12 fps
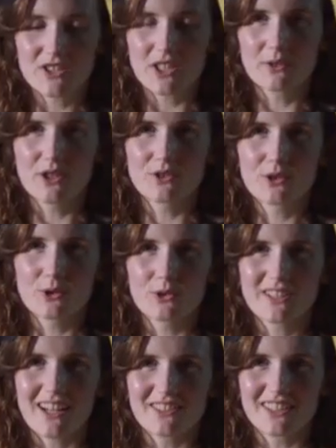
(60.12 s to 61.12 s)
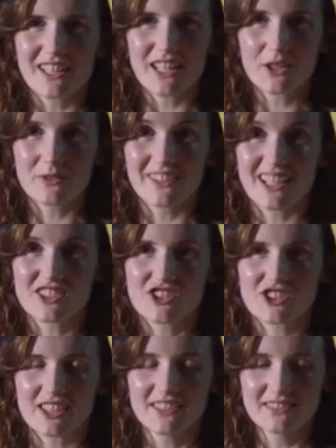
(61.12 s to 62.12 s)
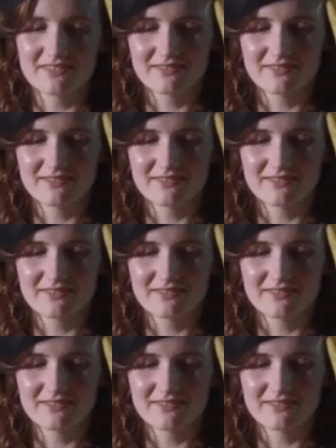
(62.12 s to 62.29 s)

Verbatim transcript: which I'm going to cool down in liquid nitrogen.